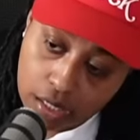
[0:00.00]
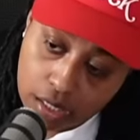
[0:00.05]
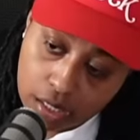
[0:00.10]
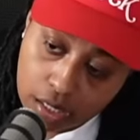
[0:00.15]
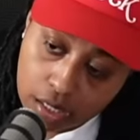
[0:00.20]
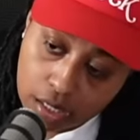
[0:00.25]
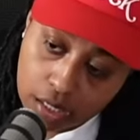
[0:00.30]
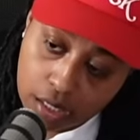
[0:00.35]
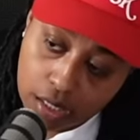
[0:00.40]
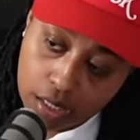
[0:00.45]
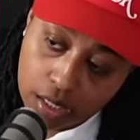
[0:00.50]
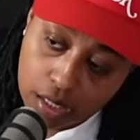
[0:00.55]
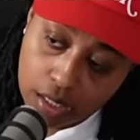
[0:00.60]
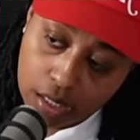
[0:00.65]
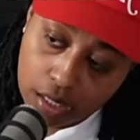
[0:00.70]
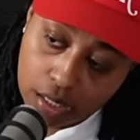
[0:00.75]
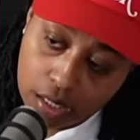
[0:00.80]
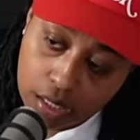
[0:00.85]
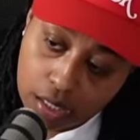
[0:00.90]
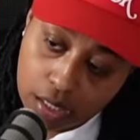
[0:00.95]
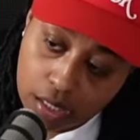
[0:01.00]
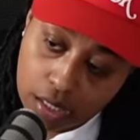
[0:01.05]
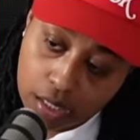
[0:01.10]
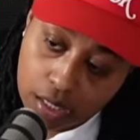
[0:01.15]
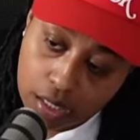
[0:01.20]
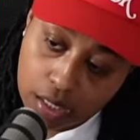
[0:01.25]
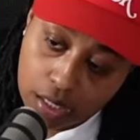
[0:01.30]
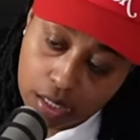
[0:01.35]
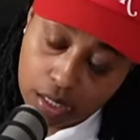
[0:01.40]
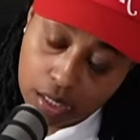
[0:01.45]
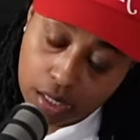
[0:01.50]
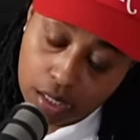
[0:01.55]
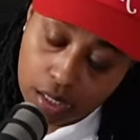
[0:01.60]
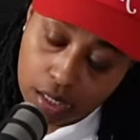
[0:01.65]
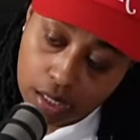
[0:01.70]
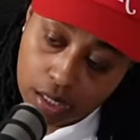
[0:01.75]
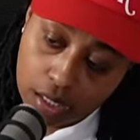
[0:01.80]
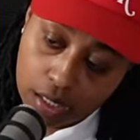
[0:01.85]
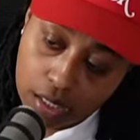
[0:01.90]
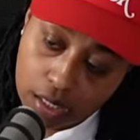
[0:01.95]

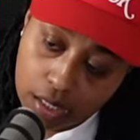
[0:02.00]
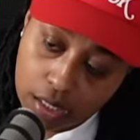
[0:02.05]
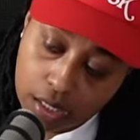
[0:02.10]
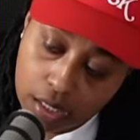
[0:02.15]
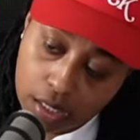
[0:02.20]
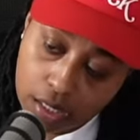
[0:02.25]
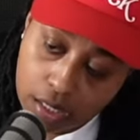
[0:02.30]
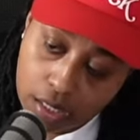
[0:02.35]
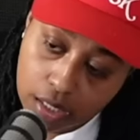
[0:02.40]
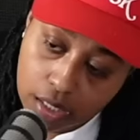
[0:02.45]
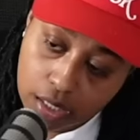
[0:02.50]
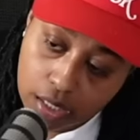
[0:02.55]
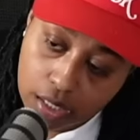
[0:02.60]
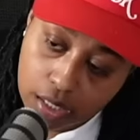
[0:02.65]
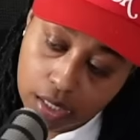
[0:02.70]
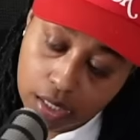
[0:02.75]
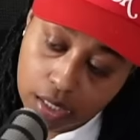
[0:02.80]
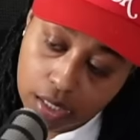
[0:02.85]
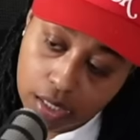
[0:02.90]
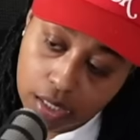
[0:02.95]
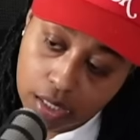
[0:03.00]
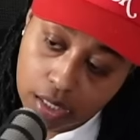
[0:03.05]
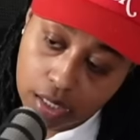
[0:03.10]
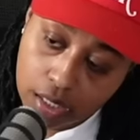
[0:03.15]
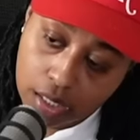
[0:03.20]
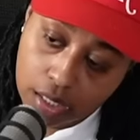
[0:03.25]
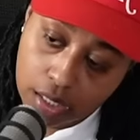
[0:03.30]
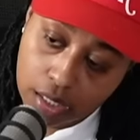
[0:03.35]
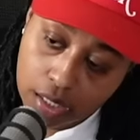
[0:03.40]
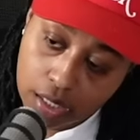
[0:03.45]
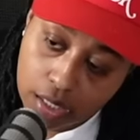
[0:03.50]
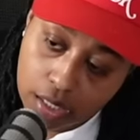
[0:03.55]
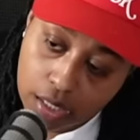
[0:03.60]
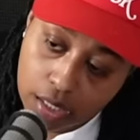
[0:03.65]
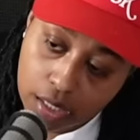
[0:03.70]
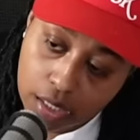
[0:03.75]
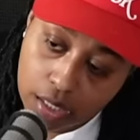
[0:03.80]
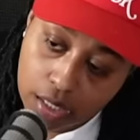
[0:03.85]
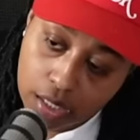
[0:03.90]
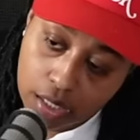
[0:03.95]

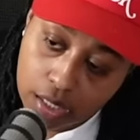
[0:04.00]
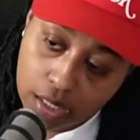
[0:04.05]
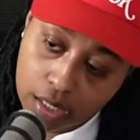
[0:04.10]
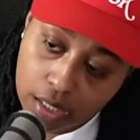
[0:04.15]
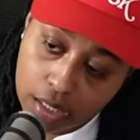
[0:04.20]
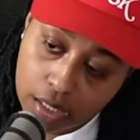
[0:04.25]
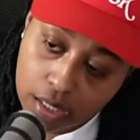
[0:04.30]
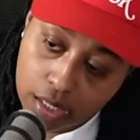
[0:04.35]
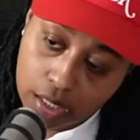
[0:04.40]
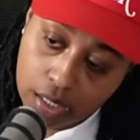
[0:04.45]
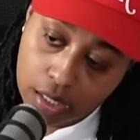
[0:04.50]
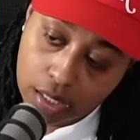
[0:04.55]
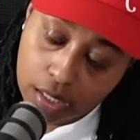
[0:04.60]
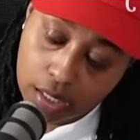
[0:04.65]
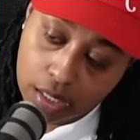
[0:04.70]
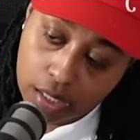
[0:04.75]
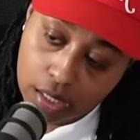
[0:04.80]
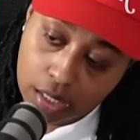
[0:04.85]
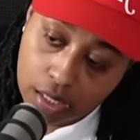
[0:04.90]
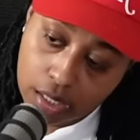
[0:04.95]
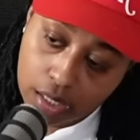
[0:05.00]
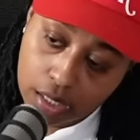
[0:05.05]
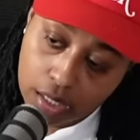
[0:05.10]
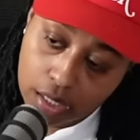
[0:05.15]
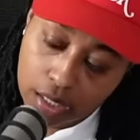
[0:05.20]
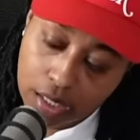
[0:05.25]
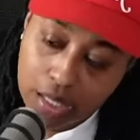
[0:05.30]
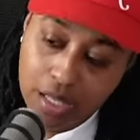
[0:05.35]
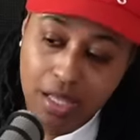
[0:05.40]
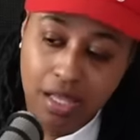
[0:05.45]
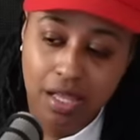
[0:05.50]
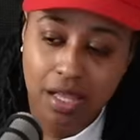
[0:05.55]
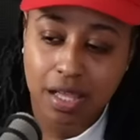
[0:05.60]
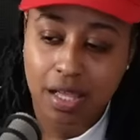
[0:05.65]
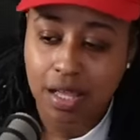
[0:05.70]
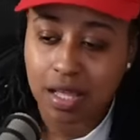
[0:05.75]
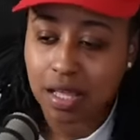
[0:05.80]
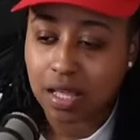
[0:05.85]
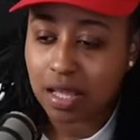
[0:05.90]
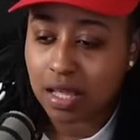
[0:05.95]

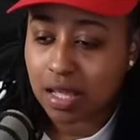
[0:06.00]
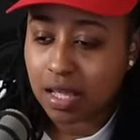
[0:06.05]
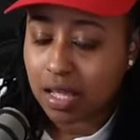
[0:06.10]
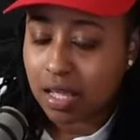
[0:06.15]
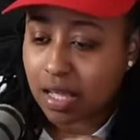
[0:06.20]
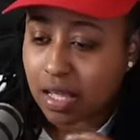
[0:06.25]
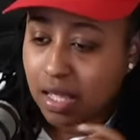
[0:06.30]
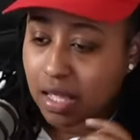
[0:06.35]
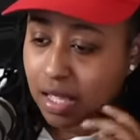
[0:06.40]
Nothing is said.